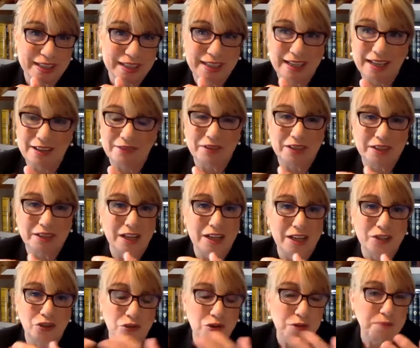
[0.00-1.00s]
I have
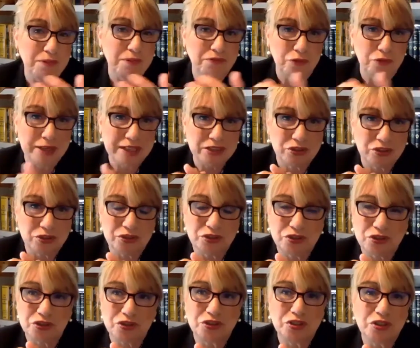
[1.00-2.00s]
a group of
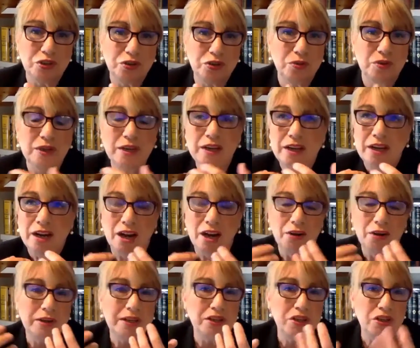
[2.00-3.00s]
researchers who
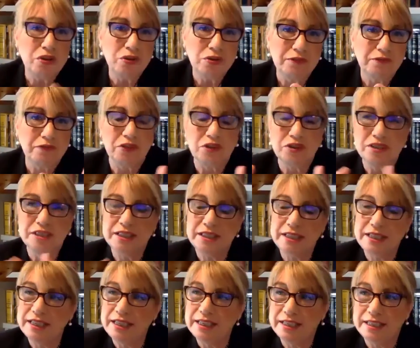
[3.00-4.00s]
are in
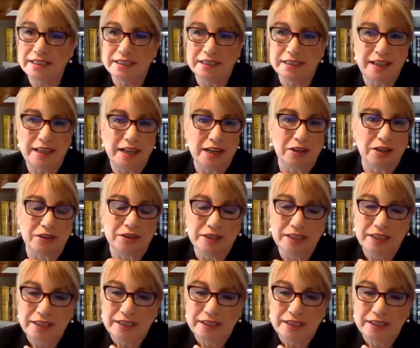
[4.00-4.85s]
universities. They're